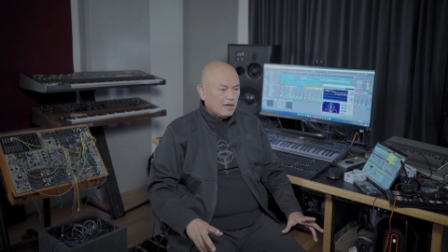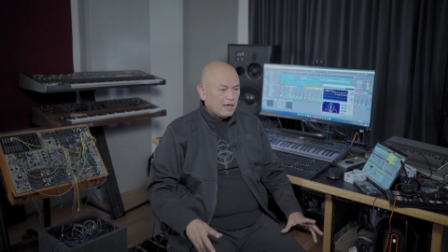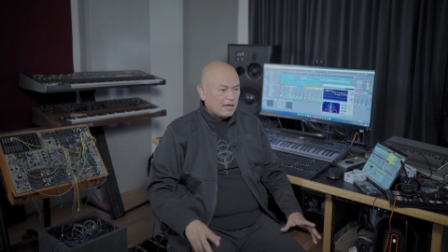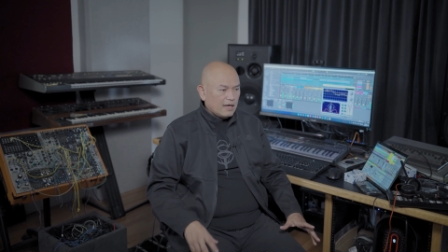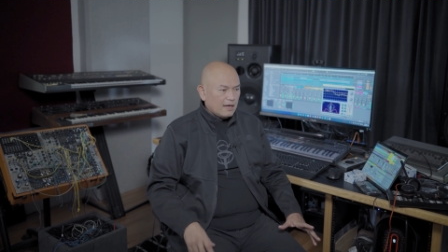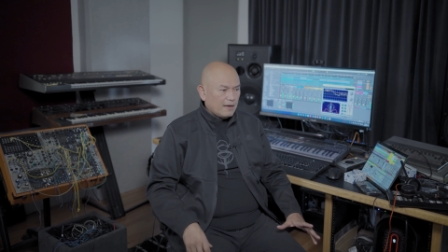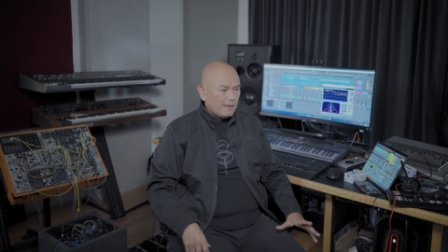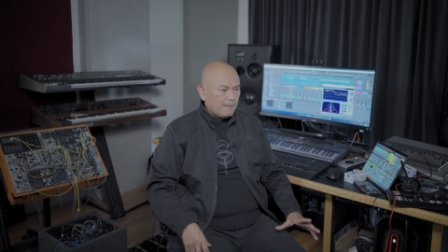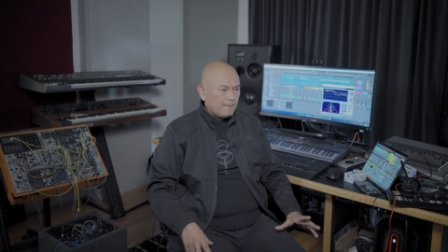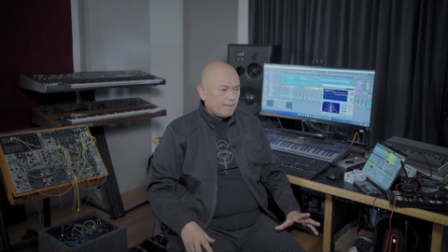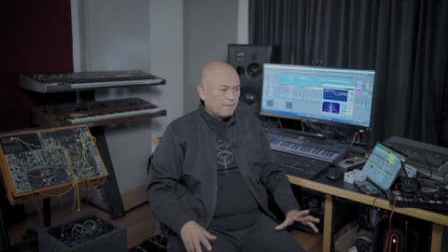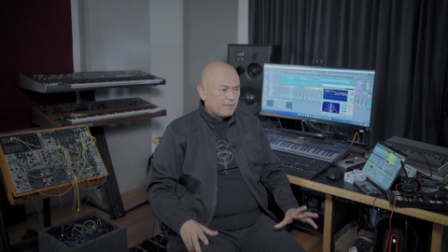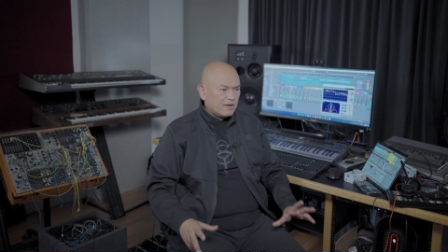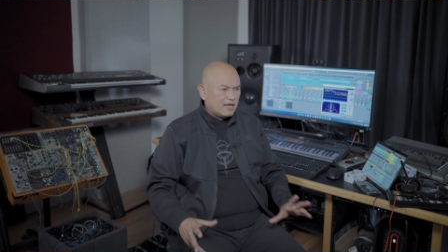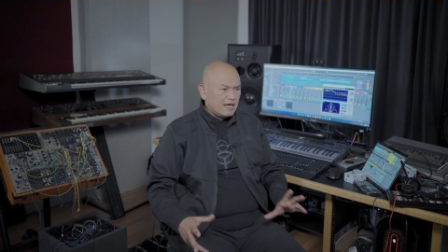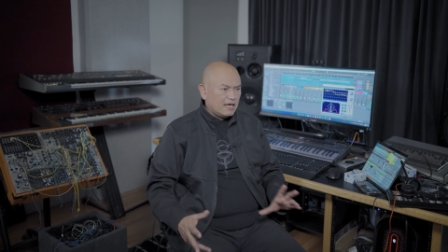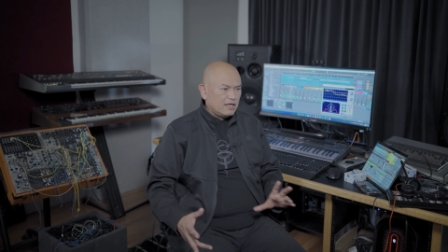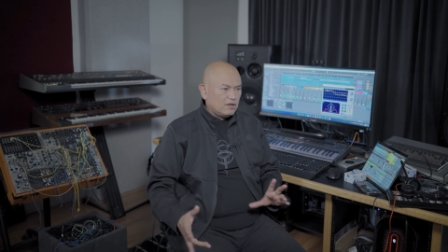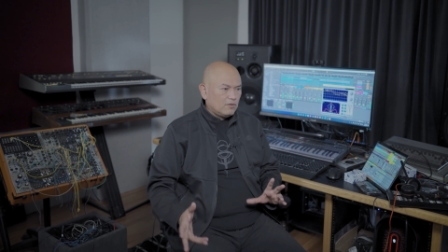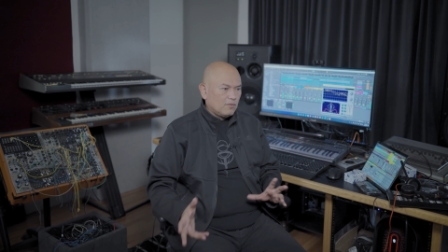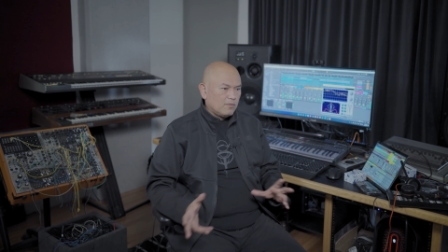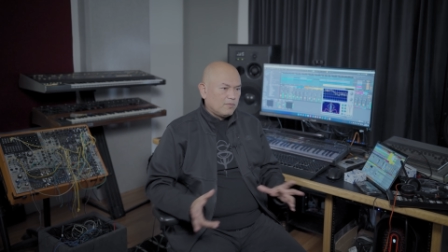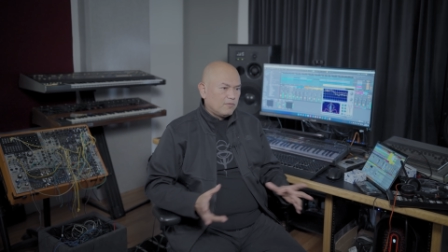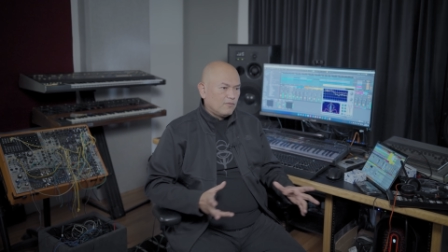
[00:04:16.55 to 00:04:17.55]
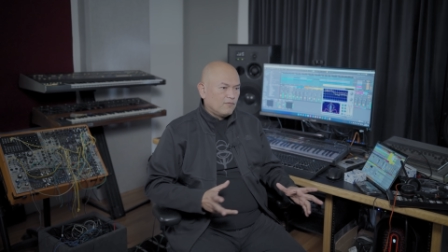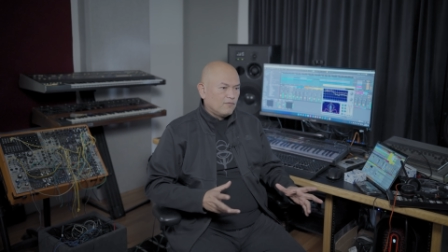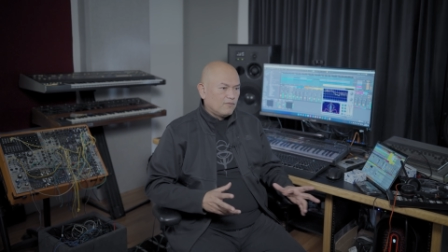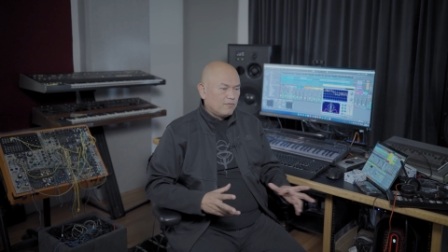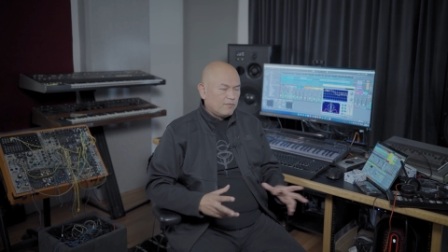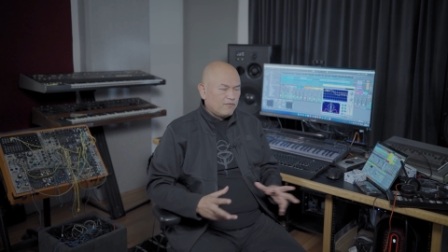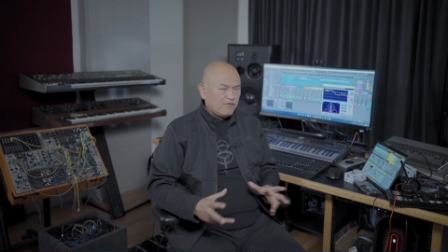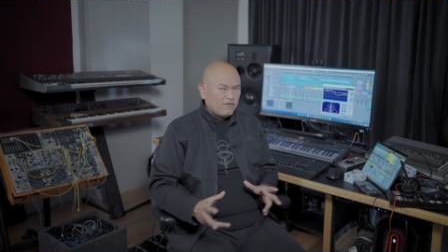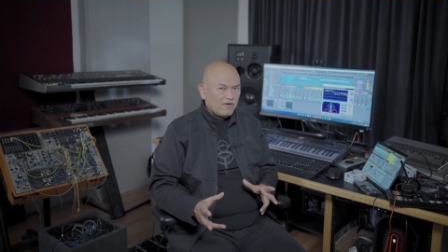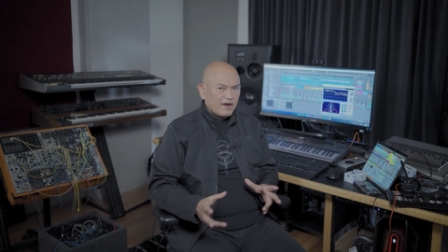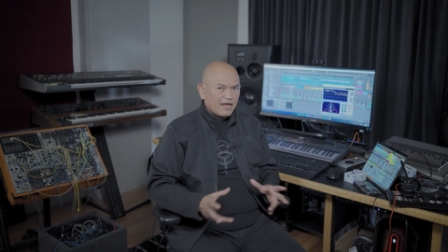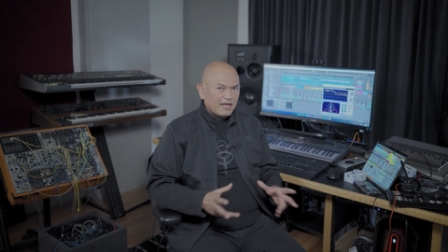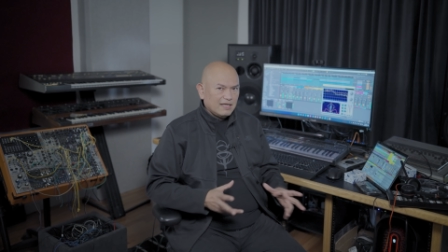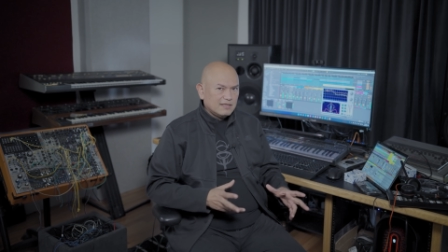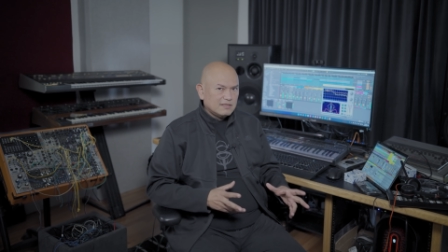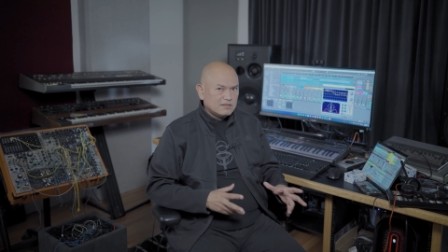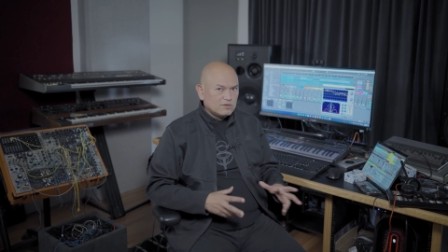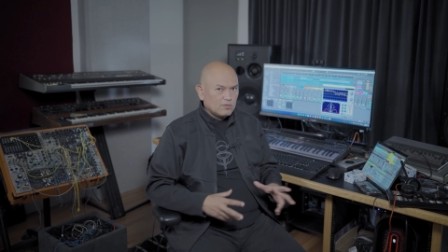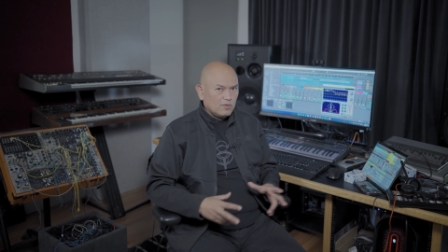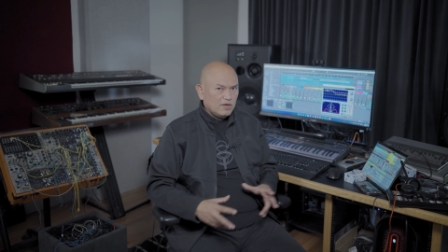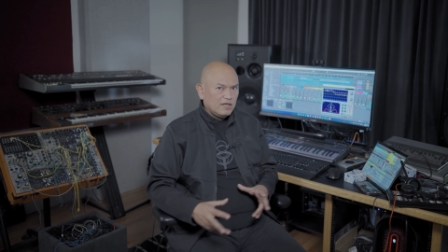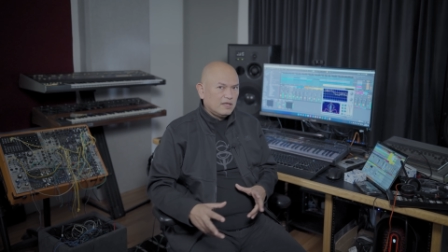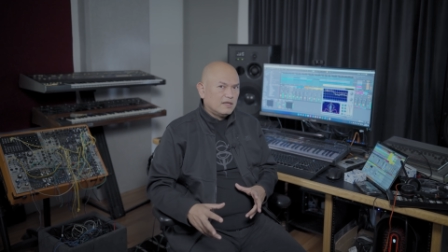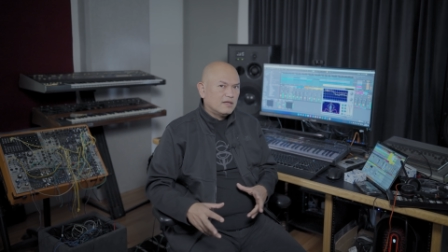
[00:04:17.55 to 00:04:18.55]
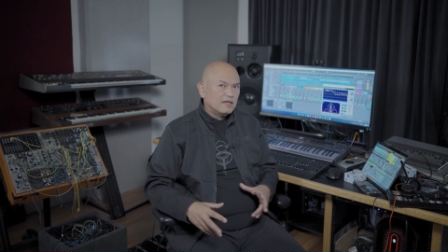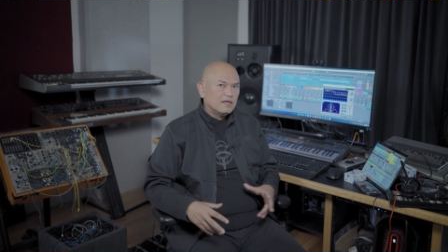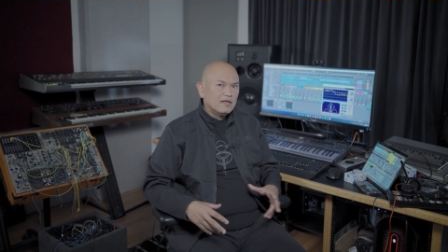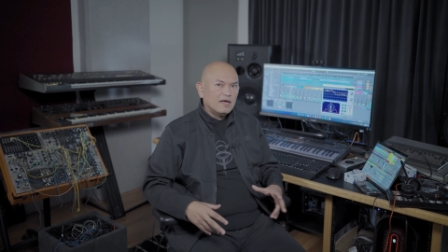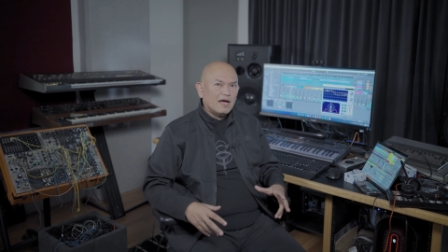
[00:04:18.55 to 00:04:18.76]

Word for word: um, kind of friends with